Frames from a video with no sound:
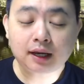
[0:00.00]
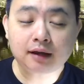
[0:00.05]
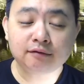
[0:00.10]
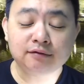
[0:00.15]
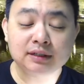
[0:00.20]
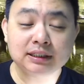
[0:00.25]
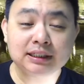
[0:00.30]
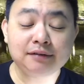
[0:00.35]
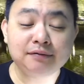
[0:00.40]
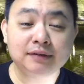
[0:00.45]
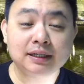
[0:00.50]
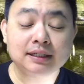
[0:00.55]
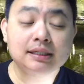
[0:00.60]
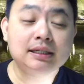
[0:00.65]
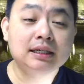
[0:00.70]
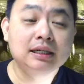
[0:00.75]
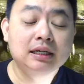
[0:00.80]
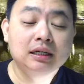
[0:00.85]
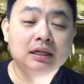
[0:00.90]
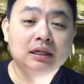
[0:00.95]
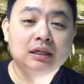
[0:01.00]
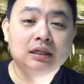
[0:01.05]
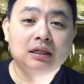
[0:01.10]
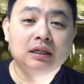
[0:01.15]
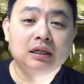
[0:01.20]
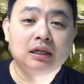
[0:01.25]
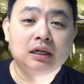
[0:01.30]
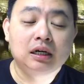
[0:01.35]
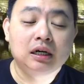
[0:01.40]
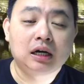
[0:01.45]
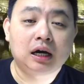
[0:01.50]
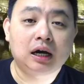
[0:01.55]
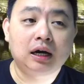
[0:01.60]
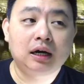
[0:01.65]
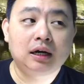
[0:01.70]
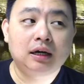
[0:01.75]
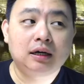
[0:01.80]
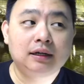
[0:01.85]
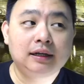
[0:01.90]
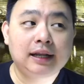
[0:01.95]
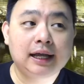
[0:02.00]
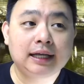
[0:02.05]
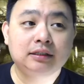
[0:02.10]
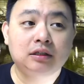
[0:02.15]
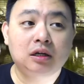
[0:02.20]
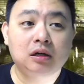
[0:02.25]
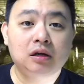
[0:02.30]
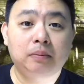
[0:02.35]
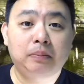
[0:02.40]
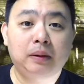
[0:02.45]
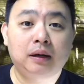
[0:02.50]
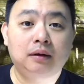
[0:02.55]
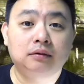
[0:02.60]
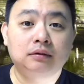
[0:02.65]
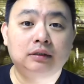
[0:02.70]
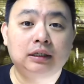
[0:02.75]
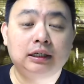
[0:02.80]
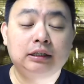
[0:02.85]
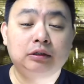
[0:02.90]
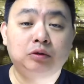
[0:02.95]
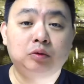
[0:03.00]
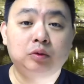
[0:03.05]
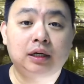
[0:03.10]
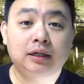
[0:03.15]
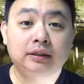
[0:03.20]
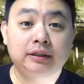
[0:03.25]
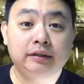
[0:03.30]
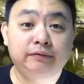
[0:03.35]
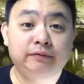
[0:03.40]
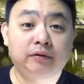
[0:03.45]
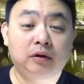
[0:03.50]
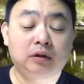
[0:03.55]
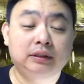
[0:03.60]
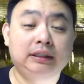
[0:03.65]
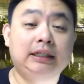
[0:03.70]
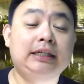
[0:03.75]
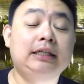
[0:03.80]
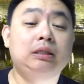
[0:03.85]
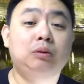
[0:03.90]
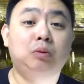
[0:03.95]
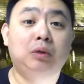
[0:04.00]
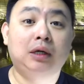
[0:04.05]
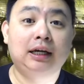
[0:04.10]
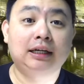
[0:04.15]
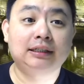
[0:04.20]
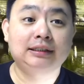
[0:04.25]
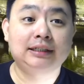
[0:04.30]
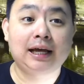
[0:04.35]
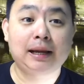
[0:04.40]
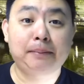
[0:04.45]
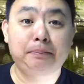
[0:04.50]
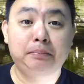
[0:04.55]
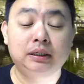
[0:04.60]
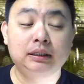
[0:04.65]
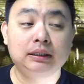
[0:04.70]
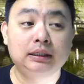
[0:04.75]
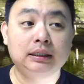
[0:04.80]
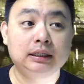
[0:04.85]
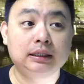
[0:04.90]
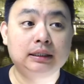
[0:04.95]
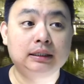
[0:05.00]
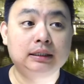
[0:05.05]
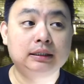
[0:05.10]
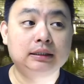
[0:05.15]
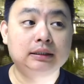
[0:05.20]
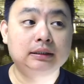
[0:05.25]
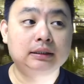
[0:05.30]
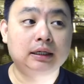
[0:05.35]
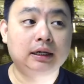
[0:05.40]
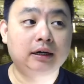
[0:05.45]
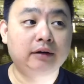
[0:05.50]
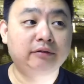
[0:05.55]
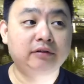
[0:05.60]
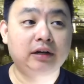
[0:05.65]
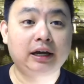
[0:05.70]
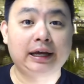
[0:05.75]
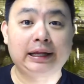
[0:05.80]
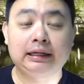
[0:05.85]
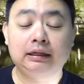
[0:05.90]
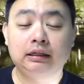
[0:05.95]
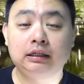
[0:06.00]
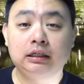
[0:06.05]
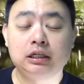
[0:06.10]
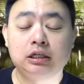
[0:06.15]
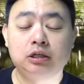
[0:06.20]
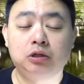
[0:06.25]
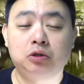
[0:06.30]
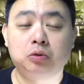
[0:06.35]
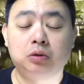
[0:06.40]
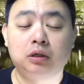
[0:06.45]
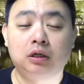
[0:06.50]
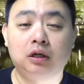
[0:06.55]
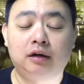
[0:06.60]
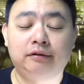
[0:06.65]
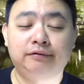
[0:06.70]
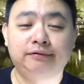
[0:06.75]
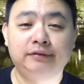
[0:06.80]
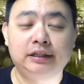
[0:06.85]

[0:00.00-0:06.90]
First thing first, let's talk about in 2014, what has happened is I've got into a lot of